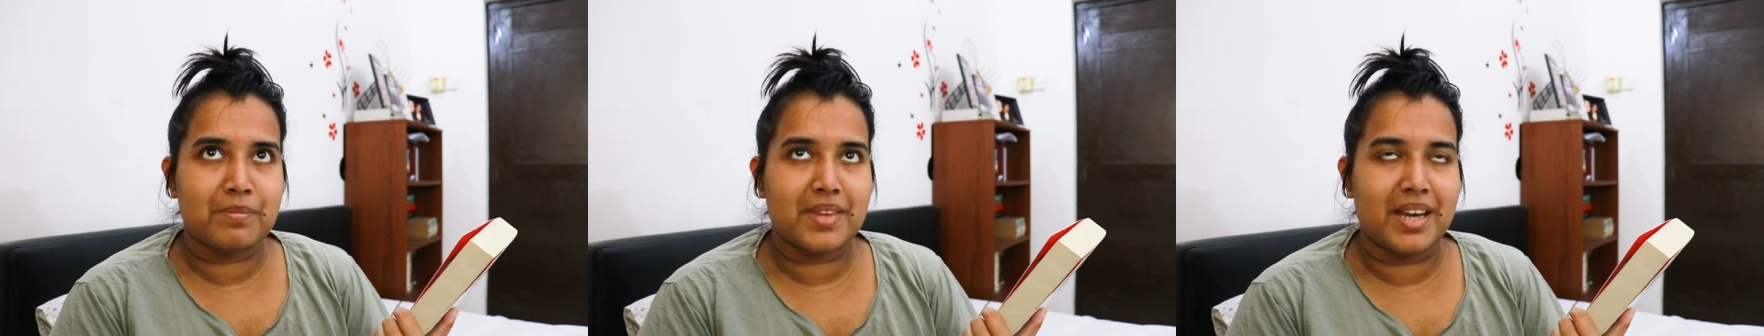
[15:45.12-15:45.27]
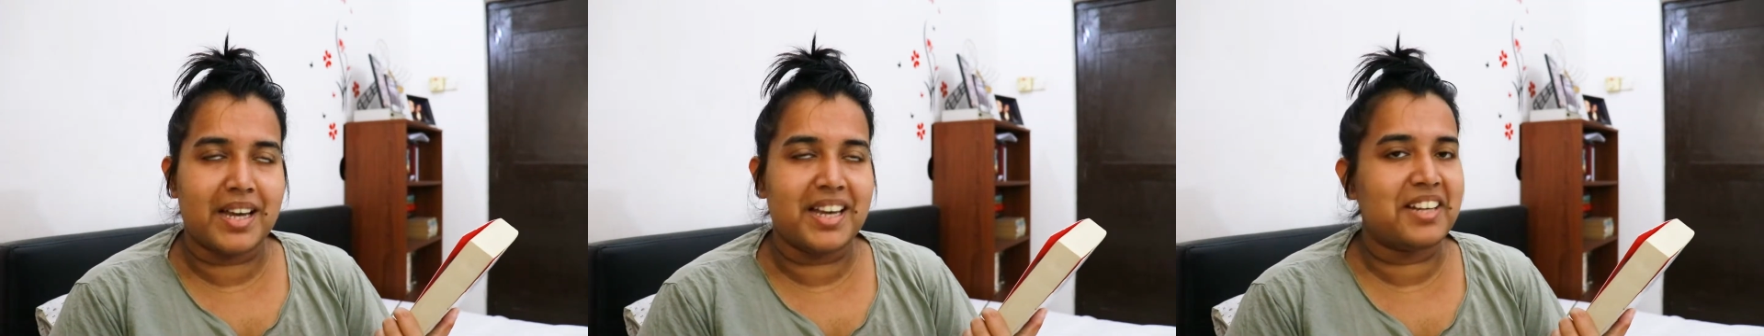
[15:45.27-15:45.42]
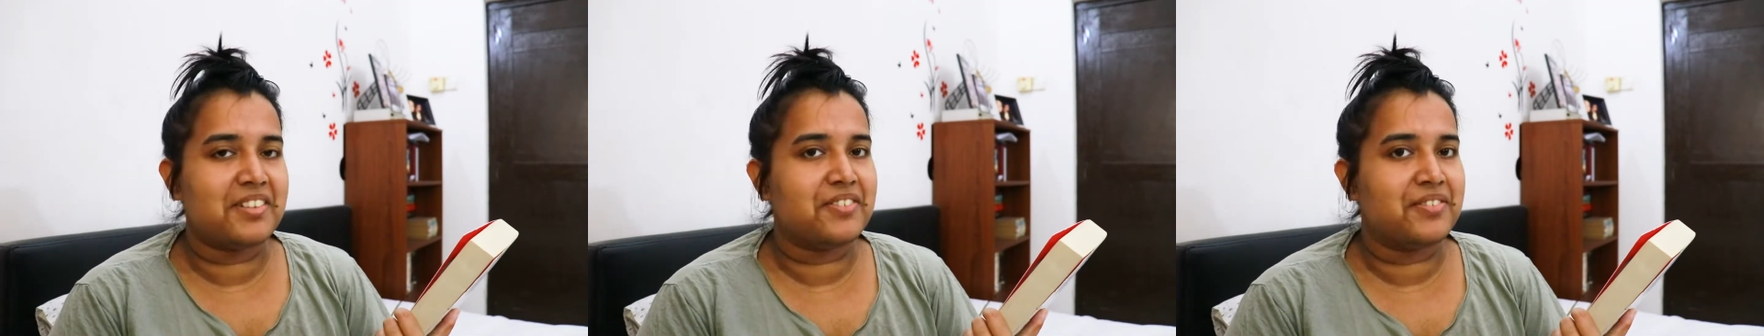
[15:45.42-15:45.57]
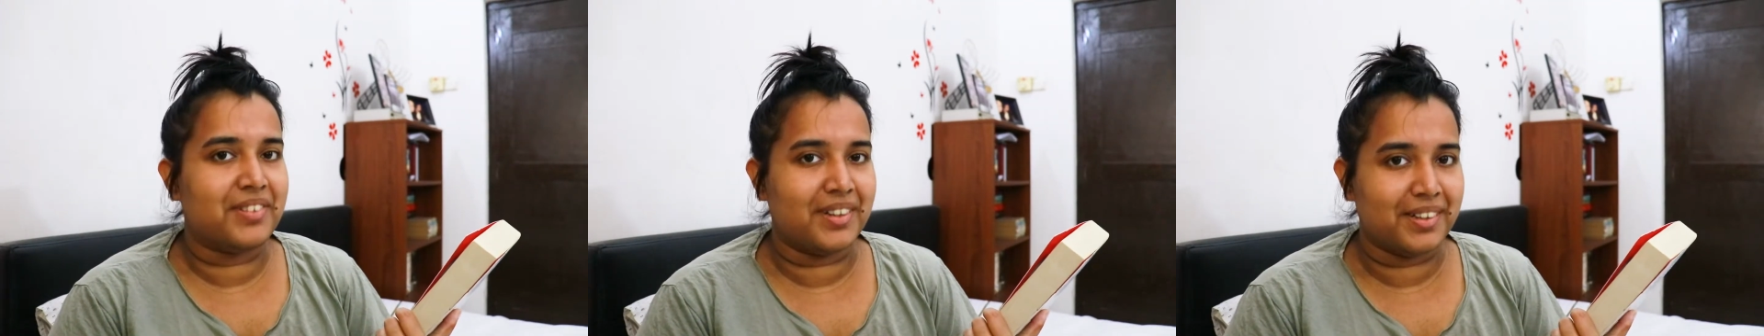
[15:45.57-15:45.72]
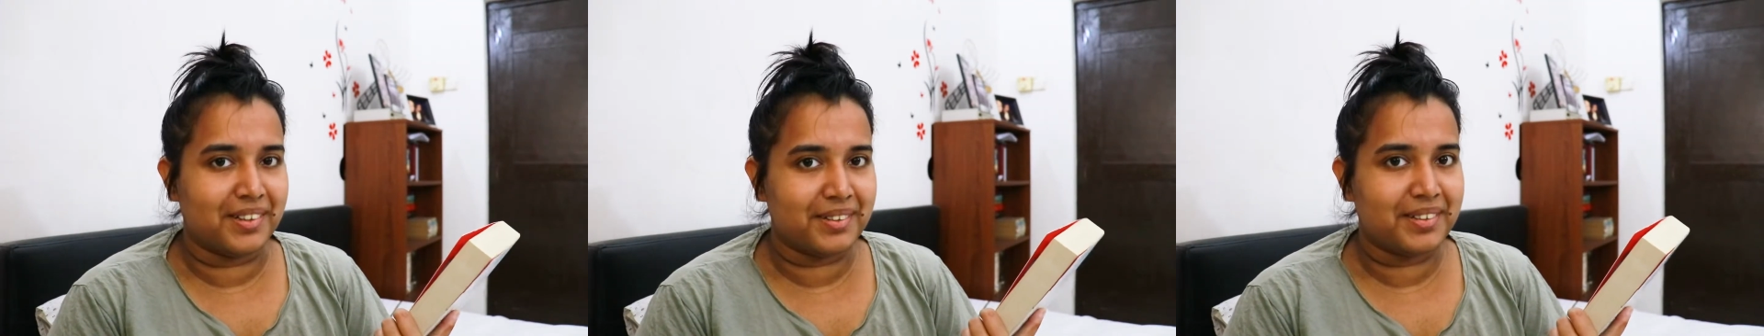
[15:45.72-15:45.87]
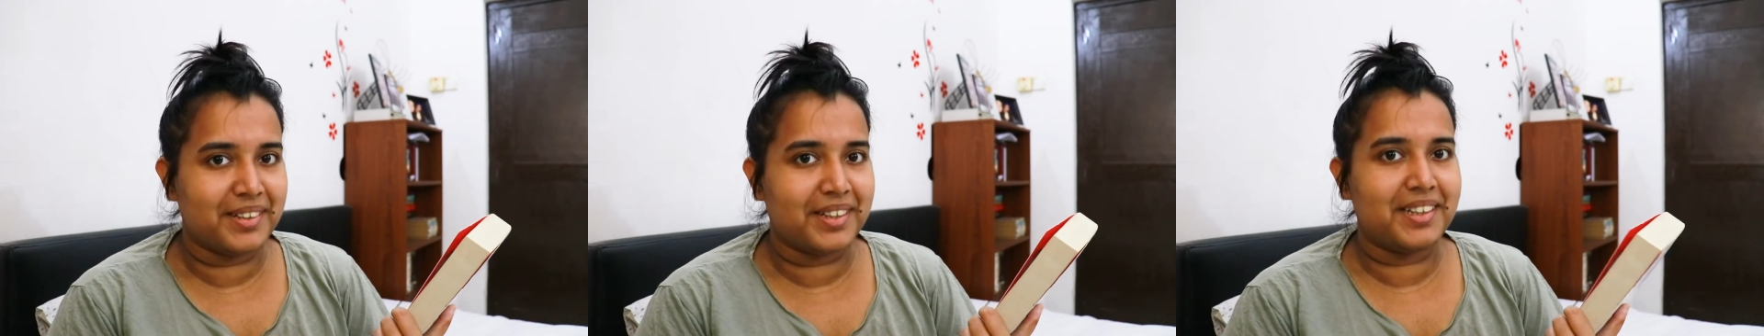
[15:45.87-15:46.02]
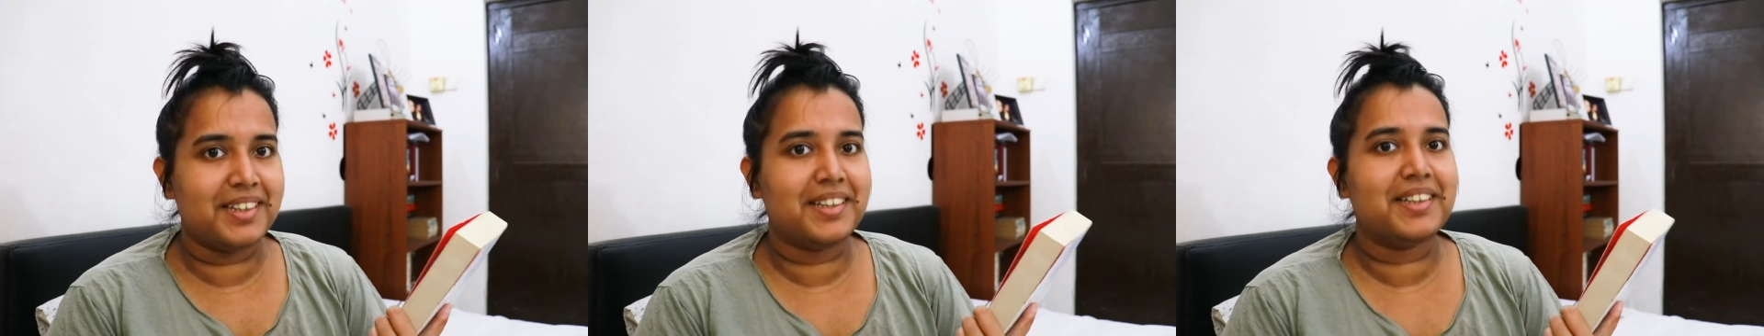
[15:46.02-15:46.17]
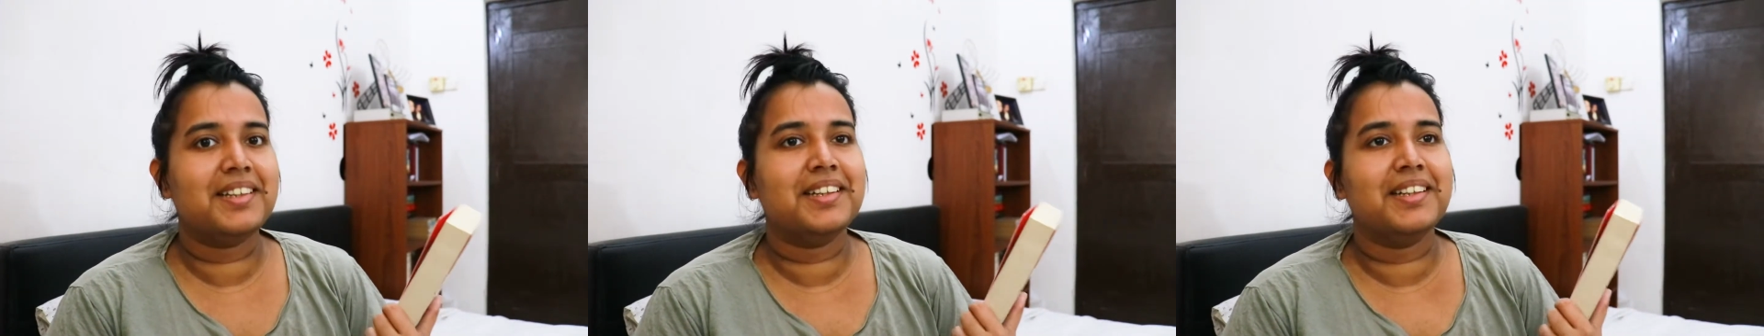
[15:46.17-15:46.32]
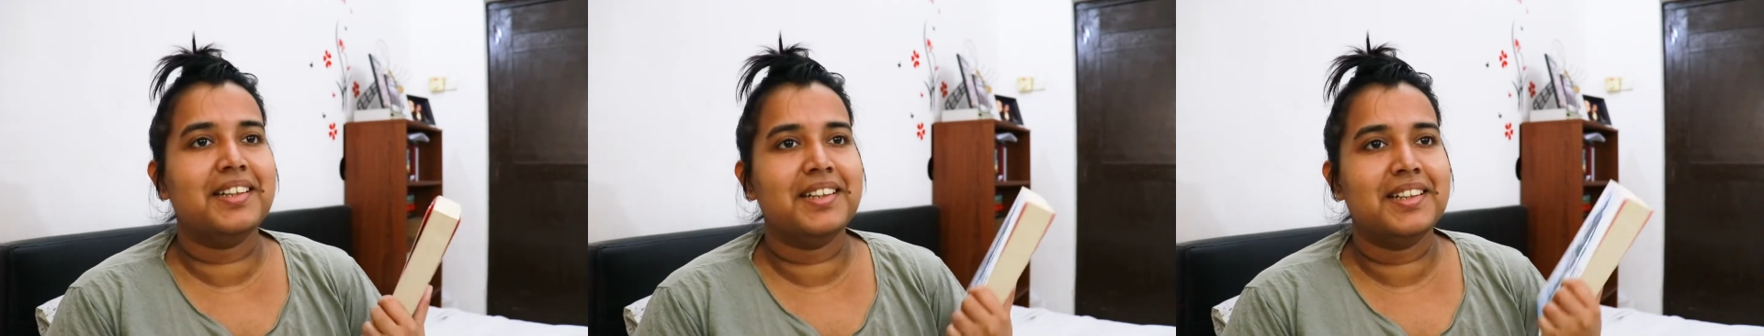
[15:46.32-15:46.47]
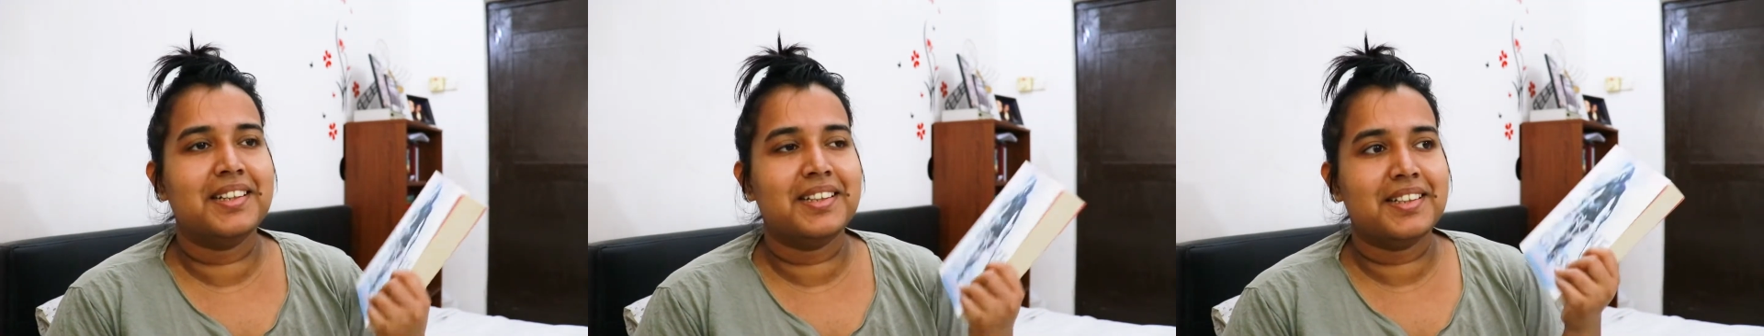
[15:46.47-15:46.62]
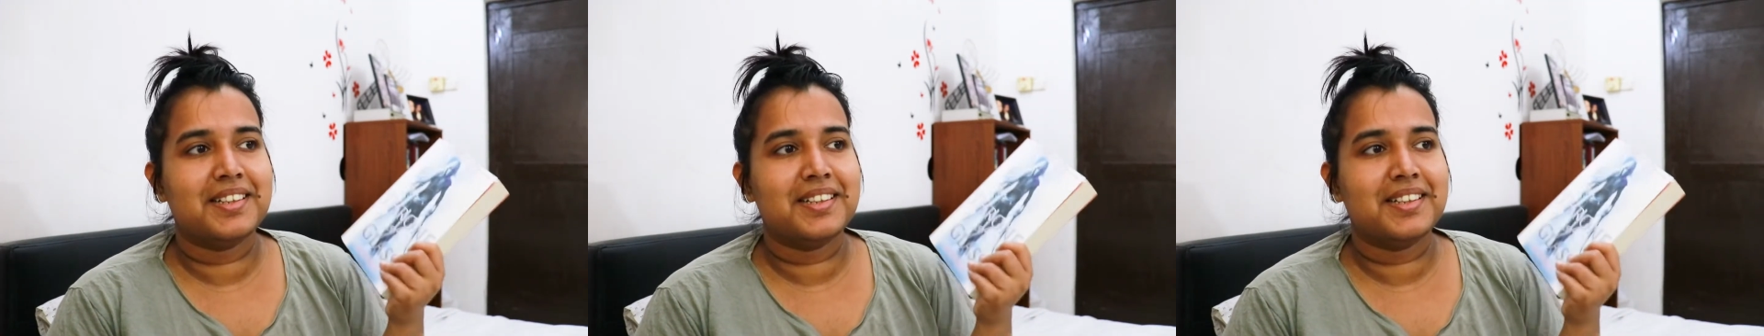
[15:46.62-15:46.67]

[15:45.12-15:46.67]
I had fun reading